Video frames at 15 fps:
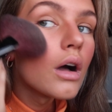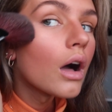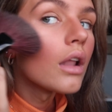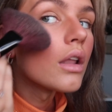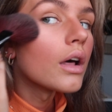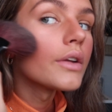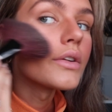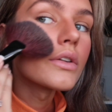
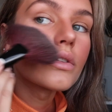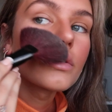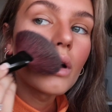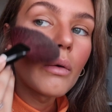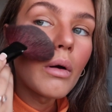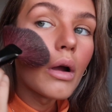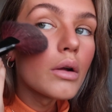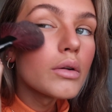and I just
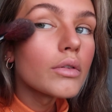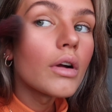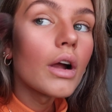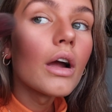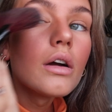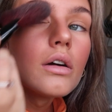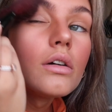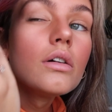go over
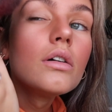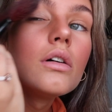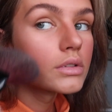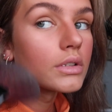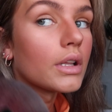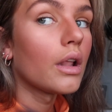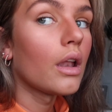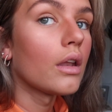it.
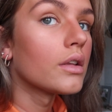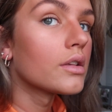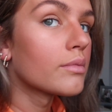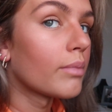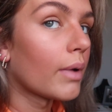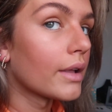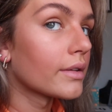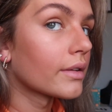So then there's
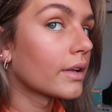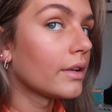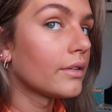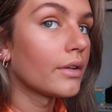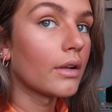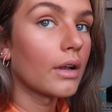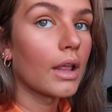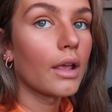basically
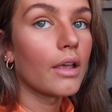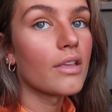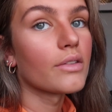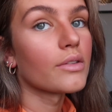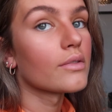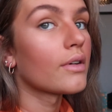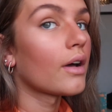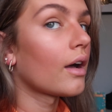2 layers
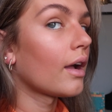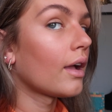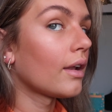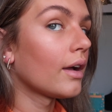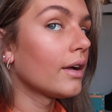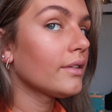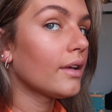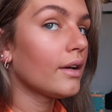of
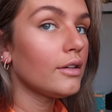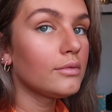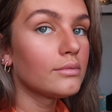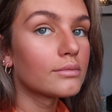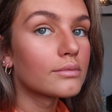highlighter.